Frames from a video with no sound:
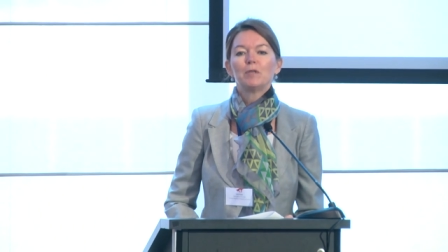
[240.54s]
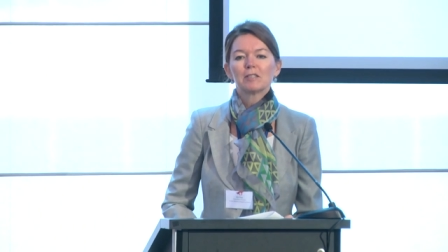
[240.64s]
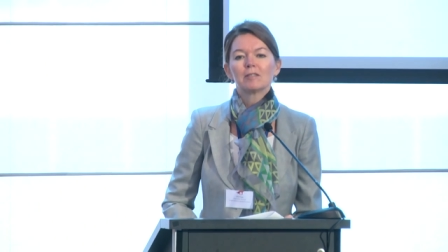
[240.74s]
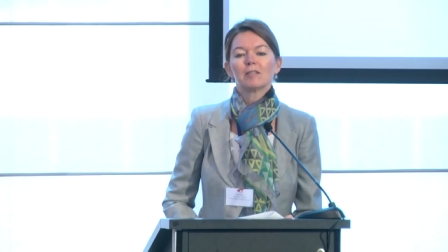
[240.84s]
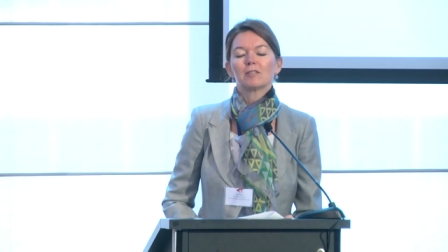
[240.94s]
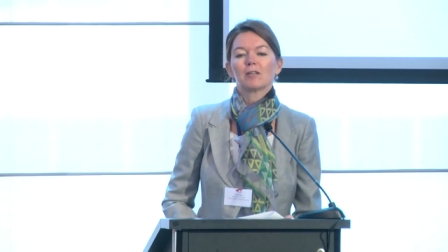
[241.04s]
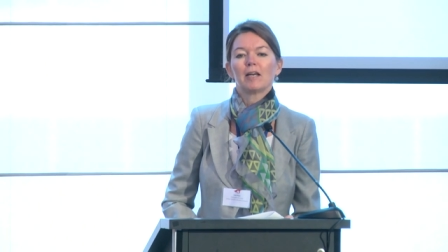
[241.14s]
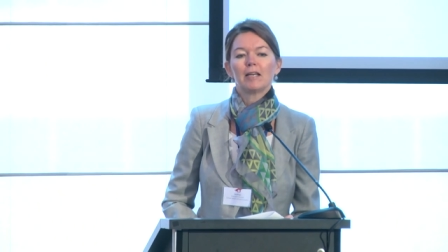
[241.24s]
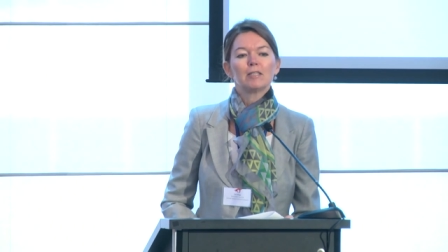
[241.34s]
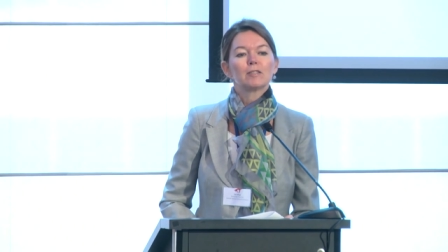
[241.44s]
business
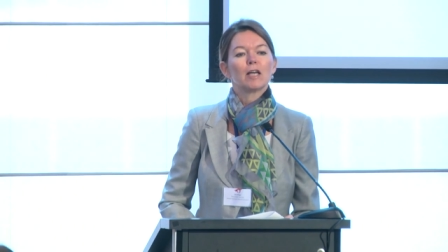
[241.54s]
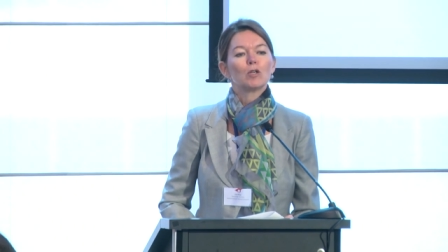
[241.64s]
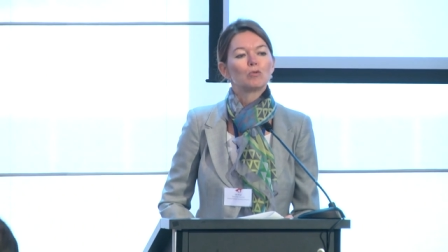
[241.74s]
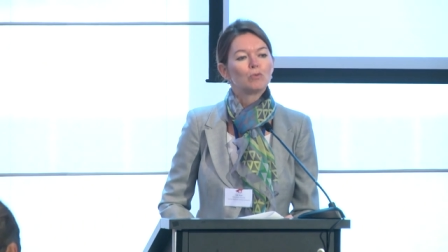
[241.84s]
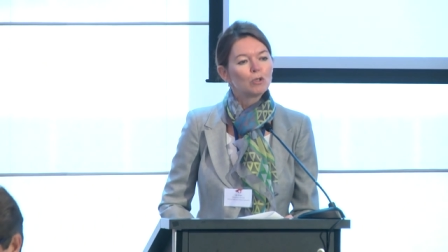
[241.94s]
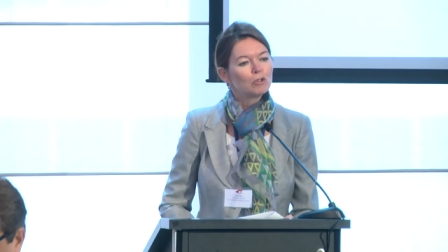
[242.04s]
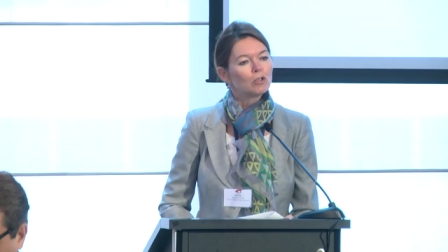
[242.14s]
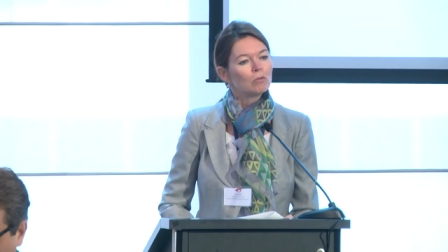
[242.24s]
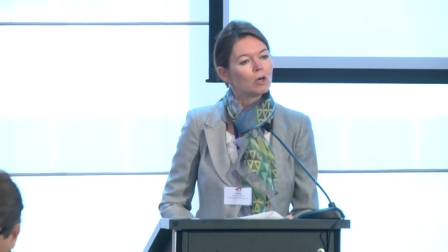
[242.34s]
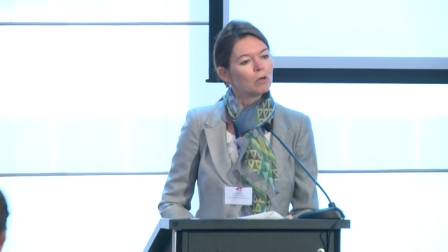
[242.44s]
has a
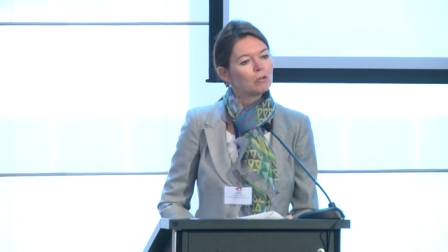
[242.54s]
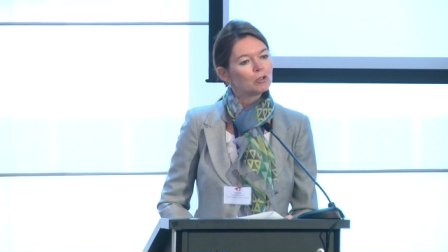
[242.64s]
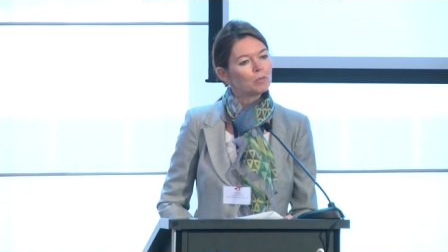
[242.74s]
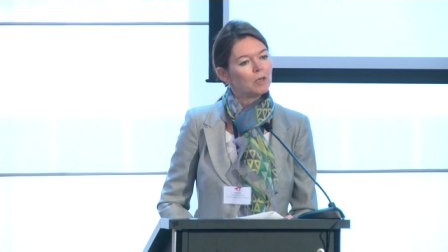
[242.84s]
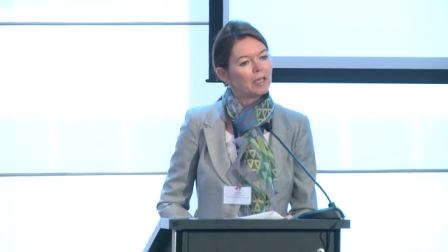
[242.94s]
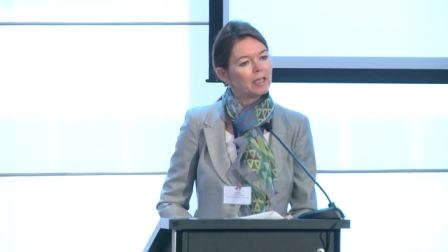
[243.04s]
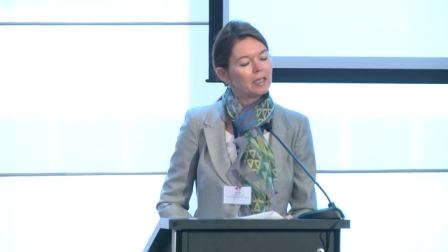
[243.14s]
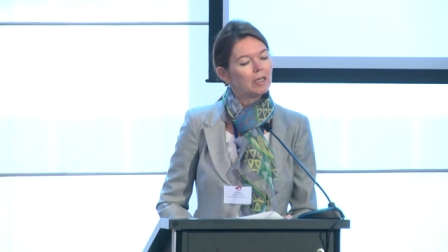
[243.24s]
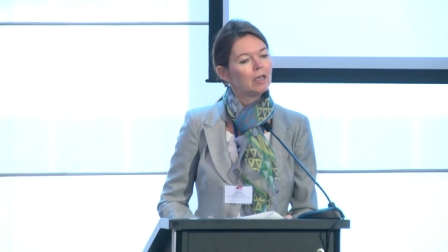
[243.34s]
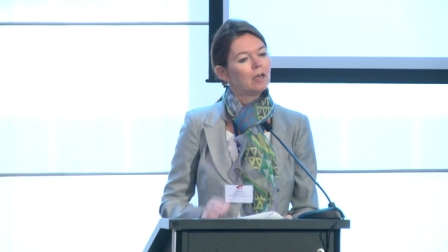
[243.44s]
crucial role to
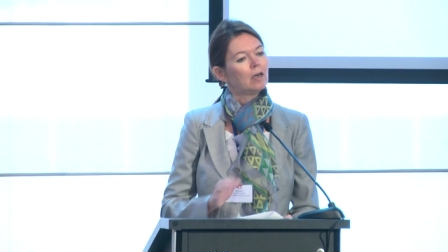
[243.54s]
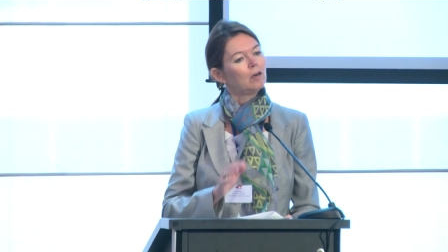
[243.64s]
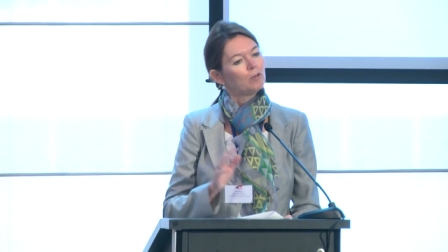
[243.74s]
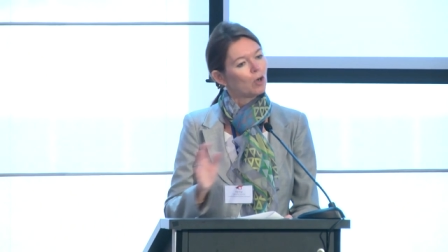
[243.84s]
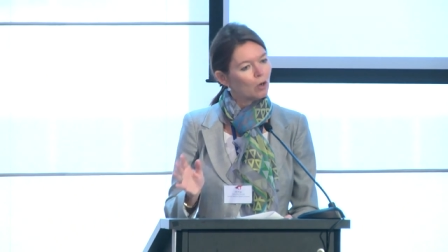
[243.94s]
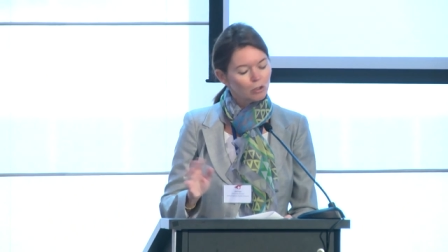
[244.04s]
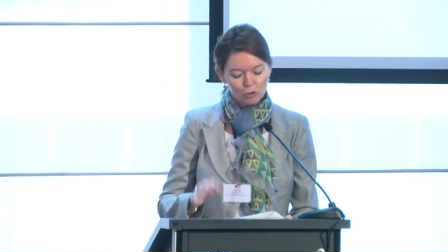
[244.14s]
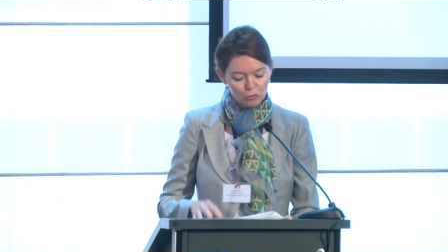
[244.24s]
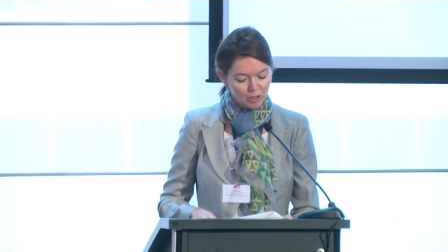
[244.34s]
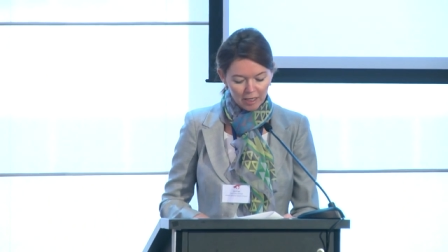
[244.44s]
play, of course,
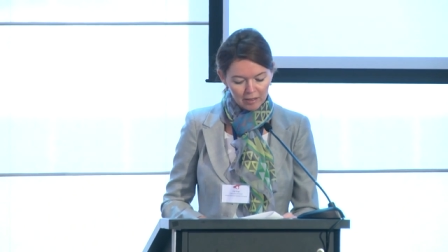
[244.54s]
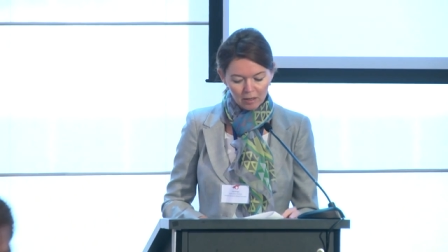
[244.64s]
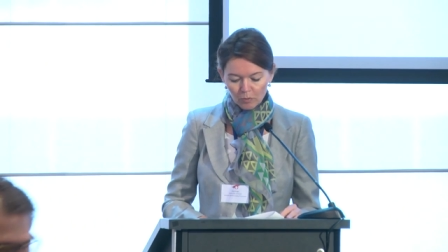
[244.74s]
together